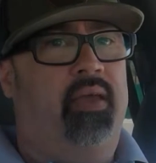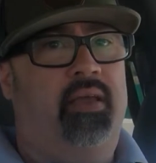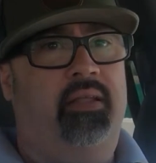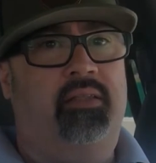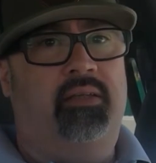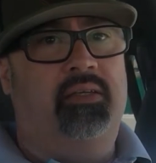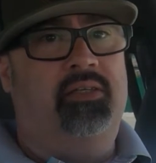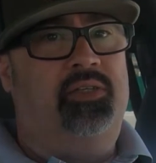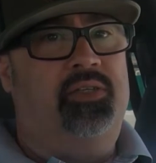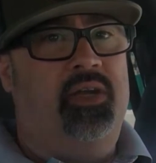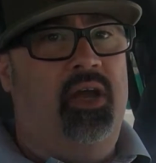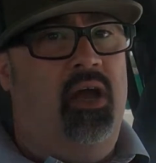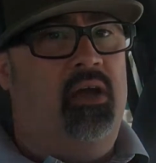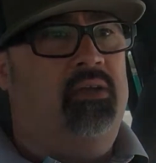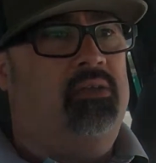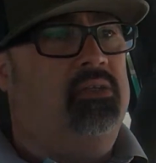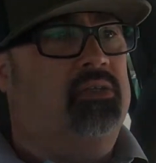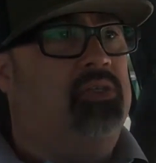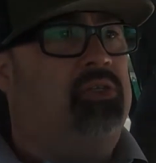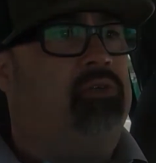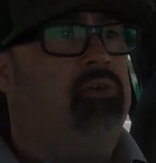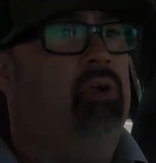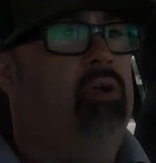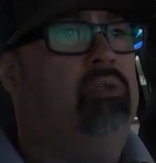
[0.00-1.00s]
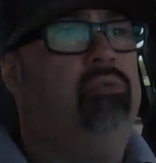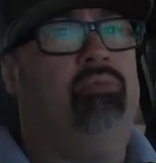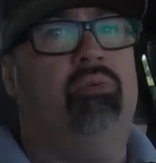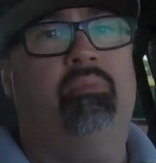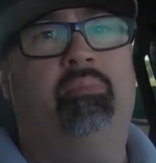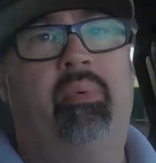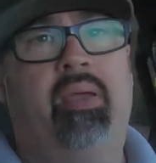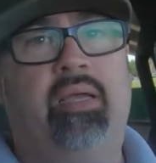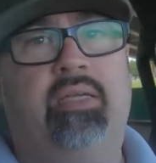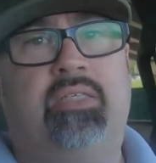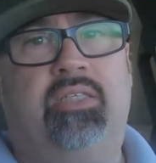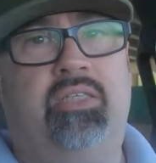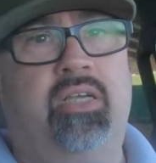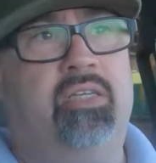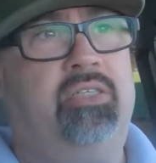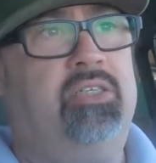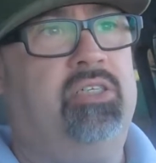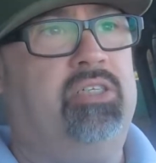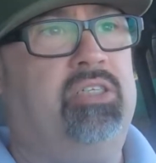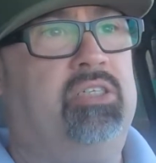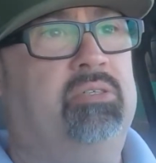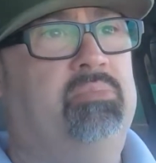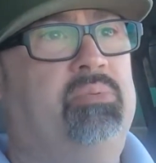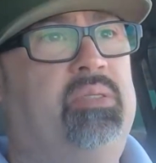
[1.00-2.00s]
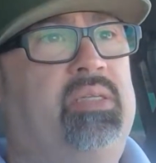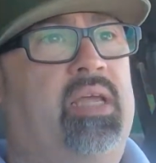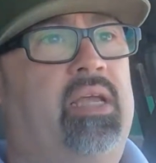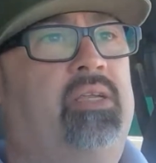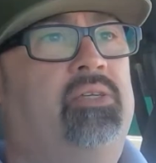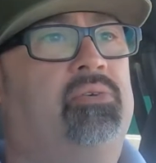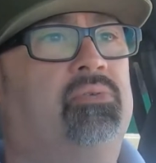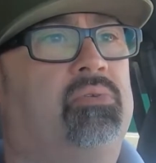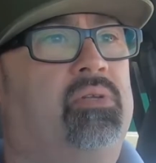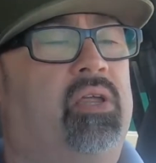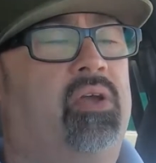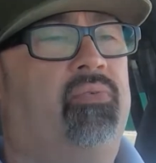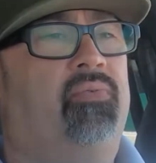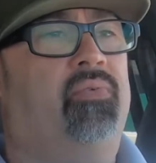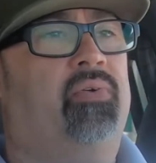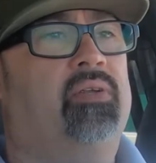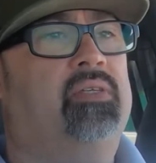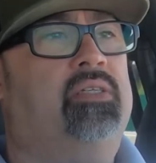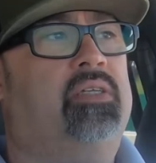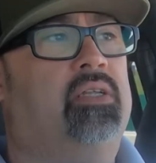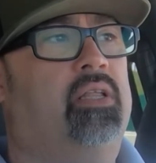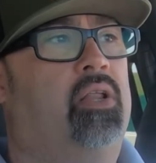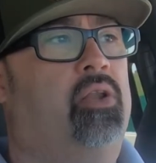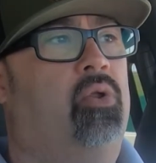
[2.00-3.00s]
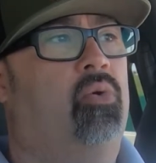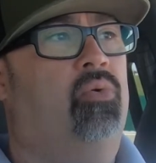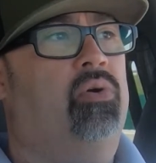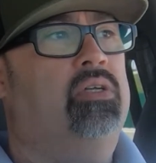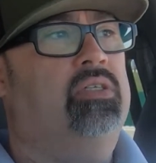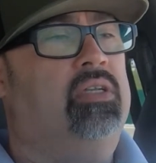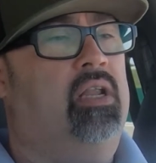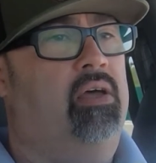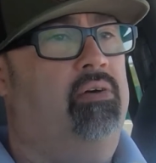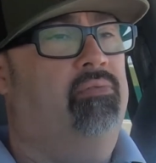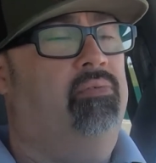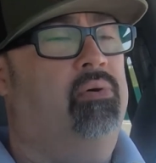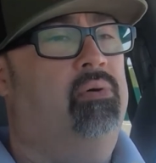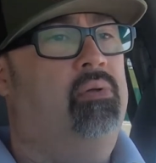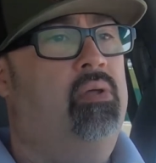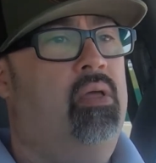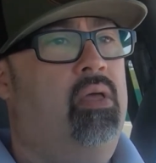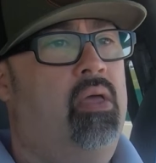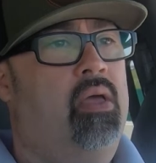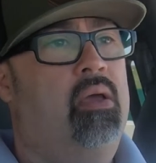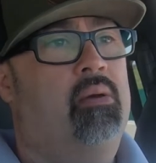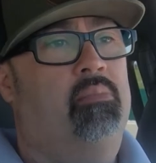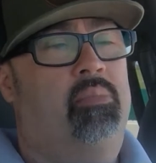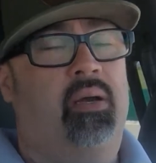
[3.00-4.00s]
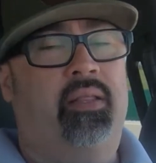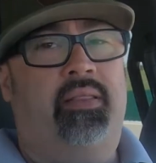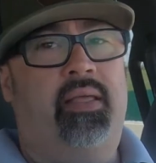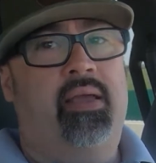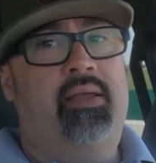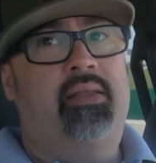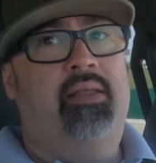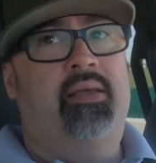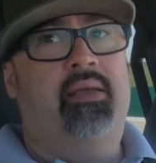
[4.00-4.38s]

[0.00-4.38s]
think the shocks and struts would make such a substantial difference in the noise level, but they